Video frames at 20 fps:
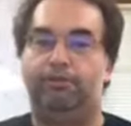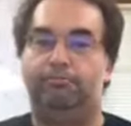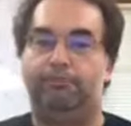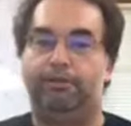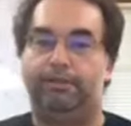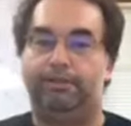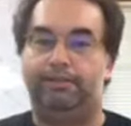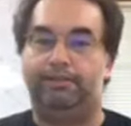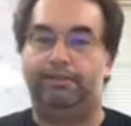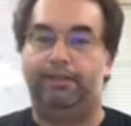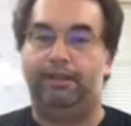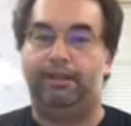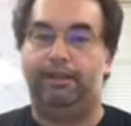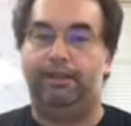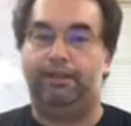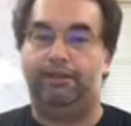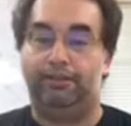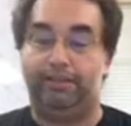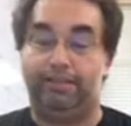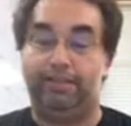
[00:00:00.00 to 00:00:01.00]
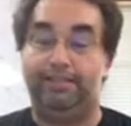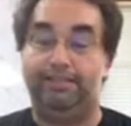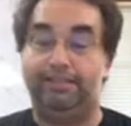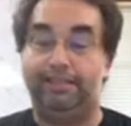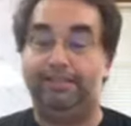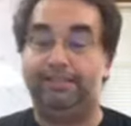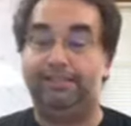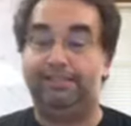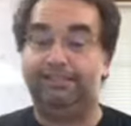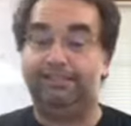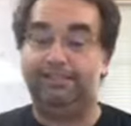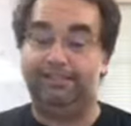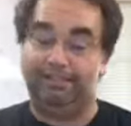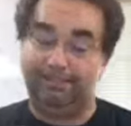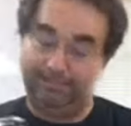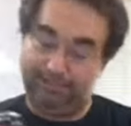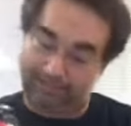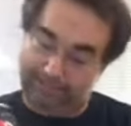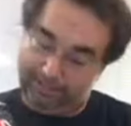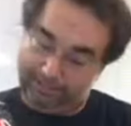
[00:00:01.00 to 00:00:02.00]
But the consensus
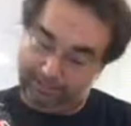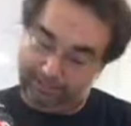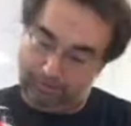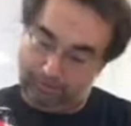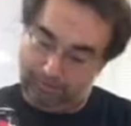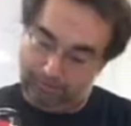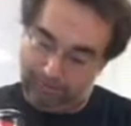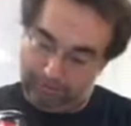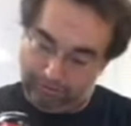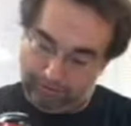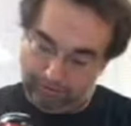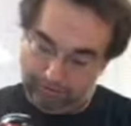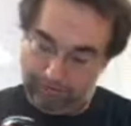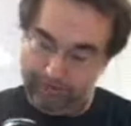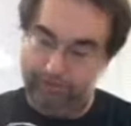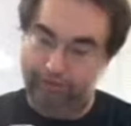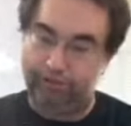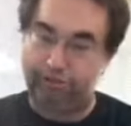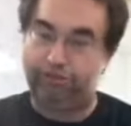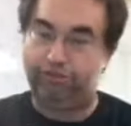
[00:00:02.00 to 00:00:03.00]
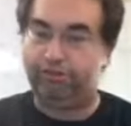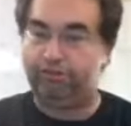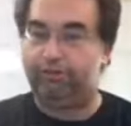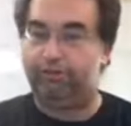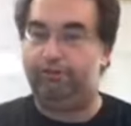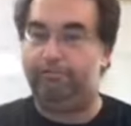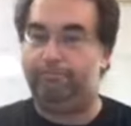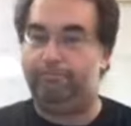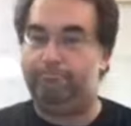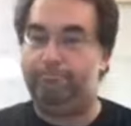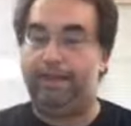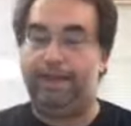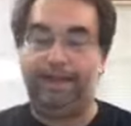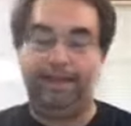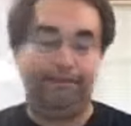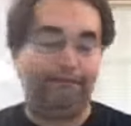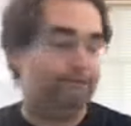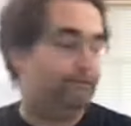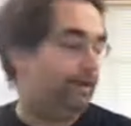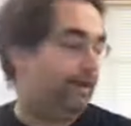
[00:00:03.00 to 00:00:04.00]
is that Coca-Cola Real Sugar may,
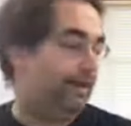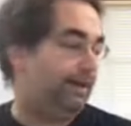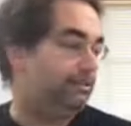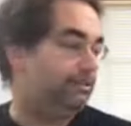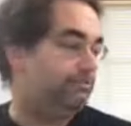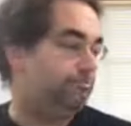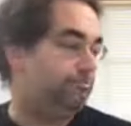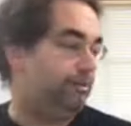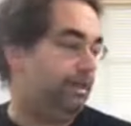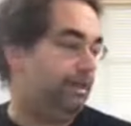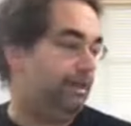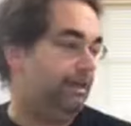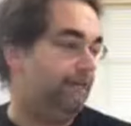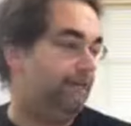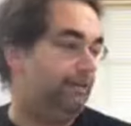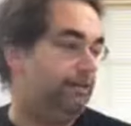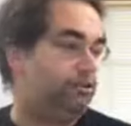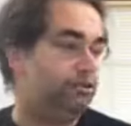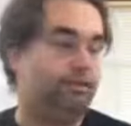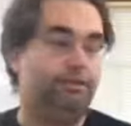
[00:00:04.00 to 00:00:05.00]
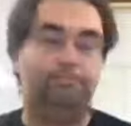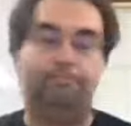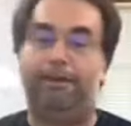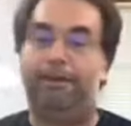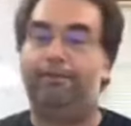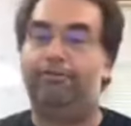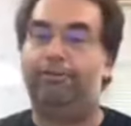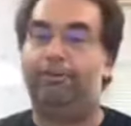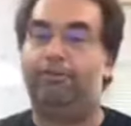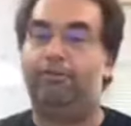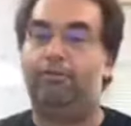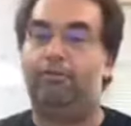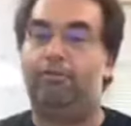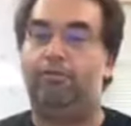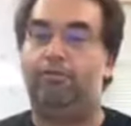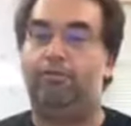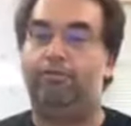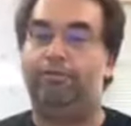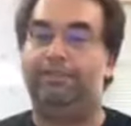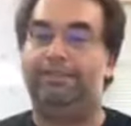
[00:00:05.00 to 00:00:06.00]
in fact, be eventually better than
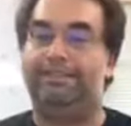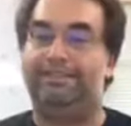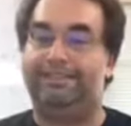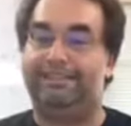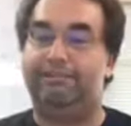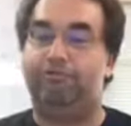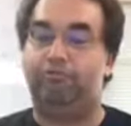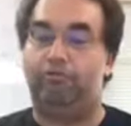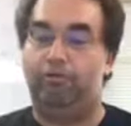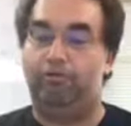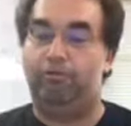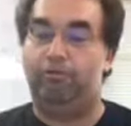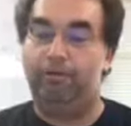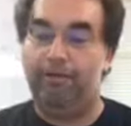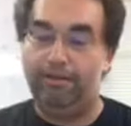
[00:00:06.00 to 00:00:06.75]
Coca-Cola Zero.